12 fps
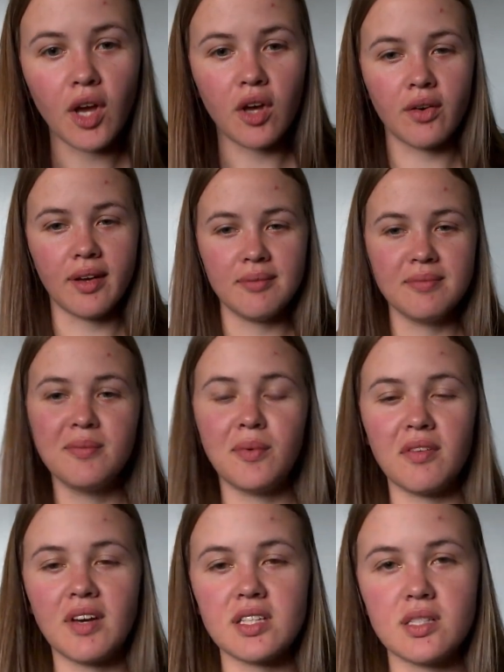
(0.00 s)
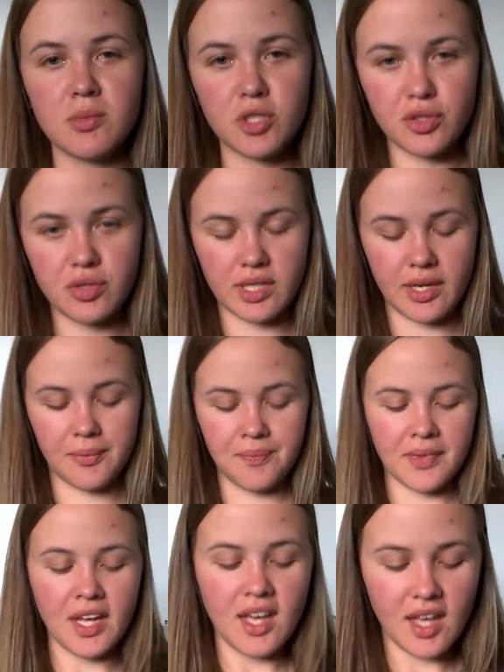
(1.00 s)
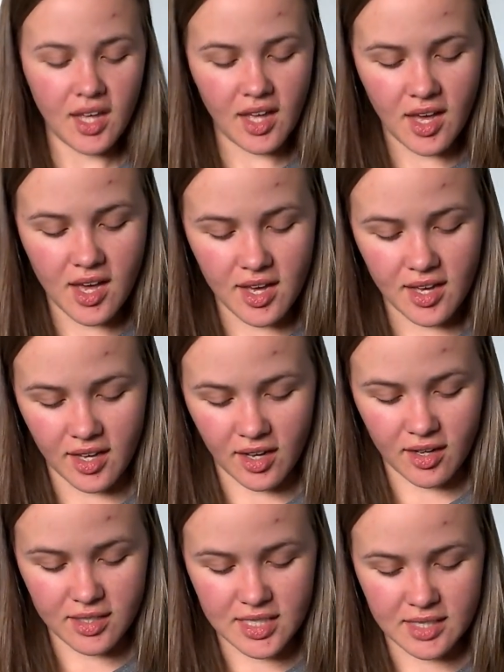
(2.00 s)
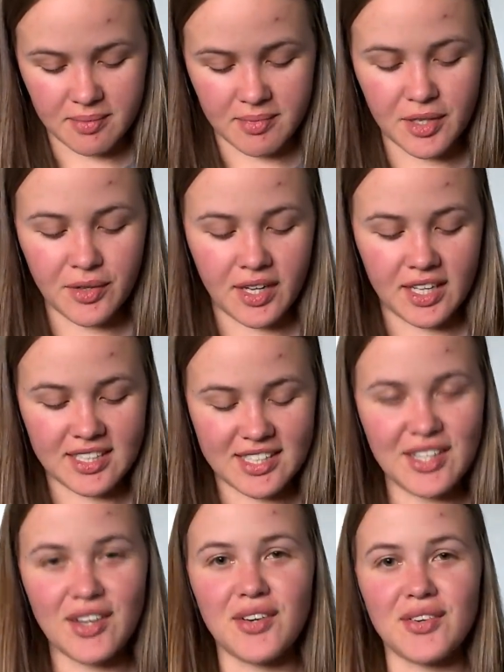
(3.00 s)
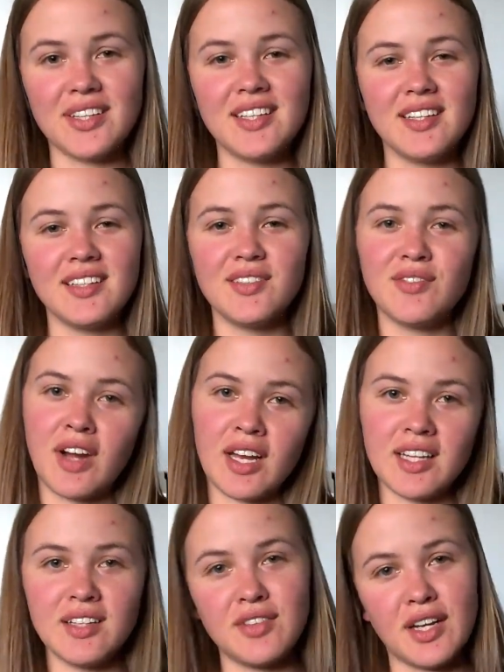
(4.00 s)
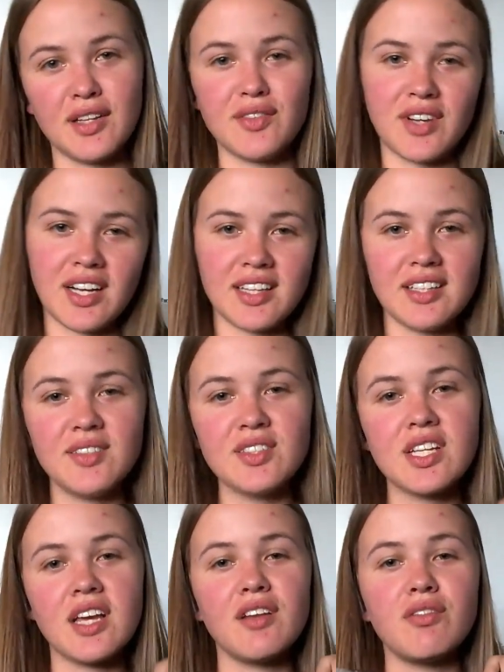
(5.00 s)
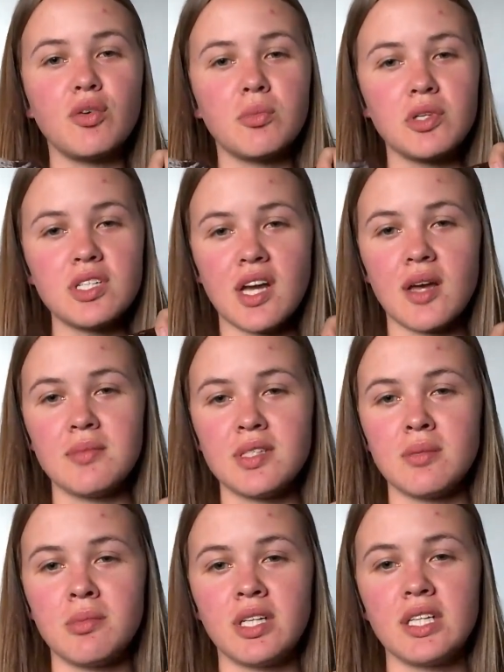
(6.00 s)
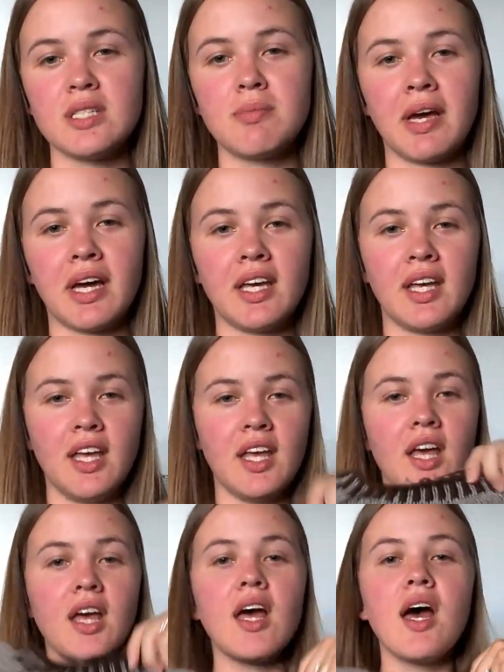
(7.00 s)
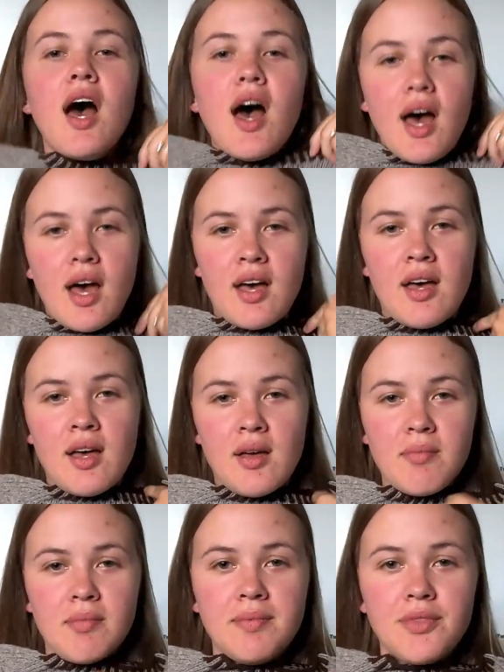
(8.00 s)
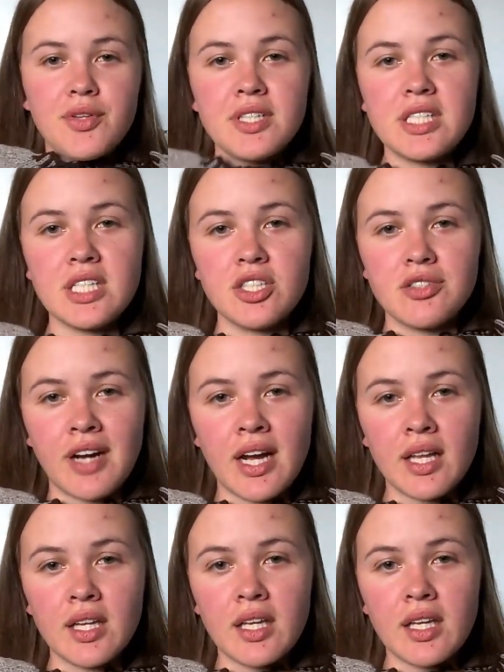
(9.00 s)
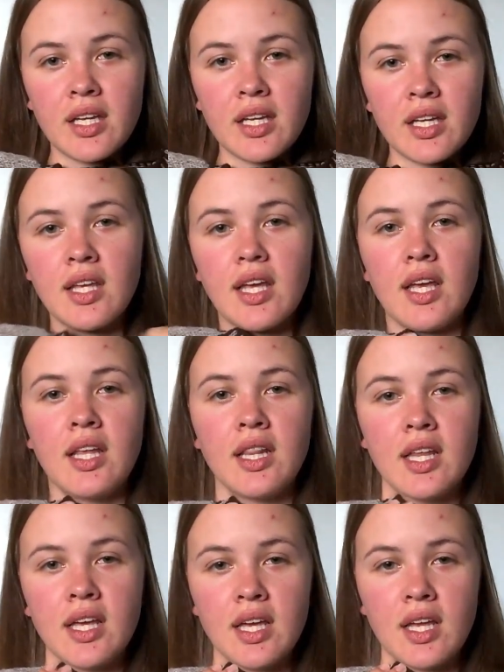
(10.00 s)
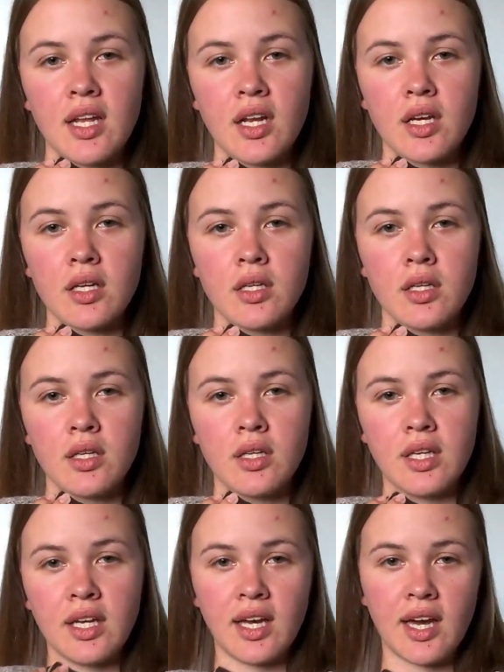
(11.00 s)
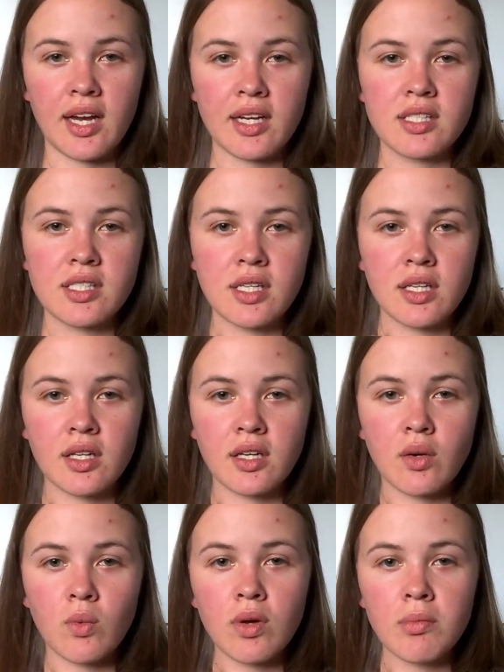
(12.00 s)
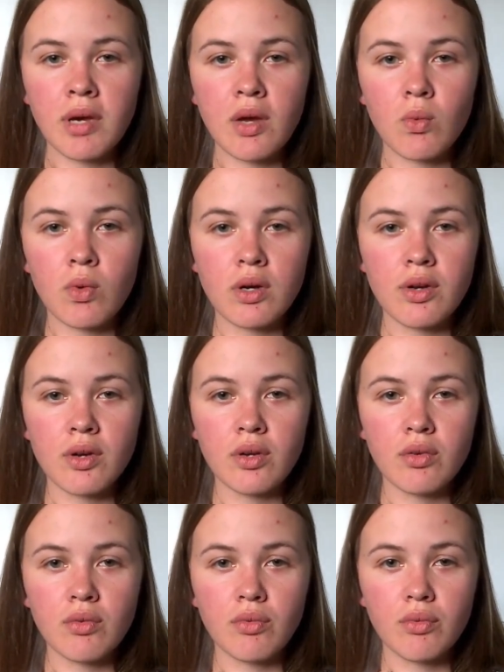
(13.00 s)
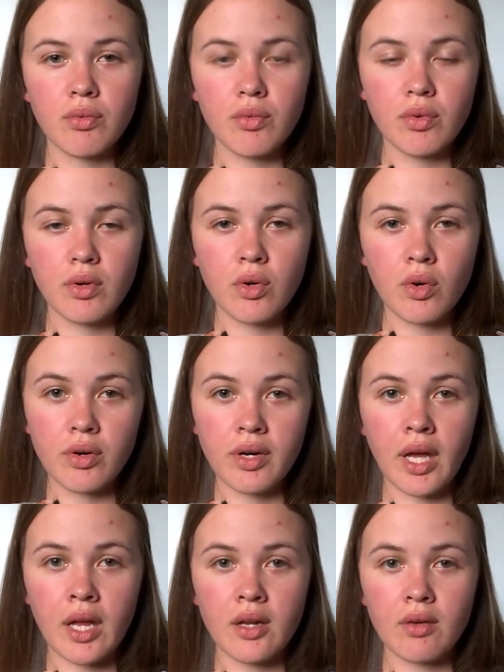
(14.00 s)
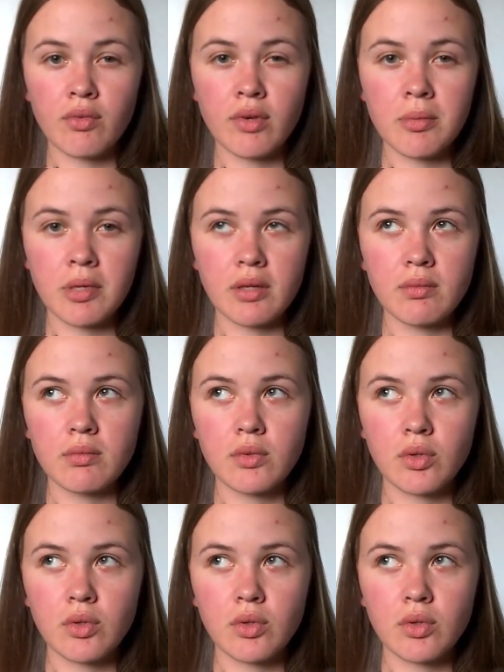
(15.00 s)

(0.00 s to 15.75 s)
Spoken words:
Okay, you got some juice now. Awesome. Okay, so raglan, raglan, raglan. Say it a few more times to bring us back. 3 stitch raglan, and then it has a 1x1 corrugated ribbing,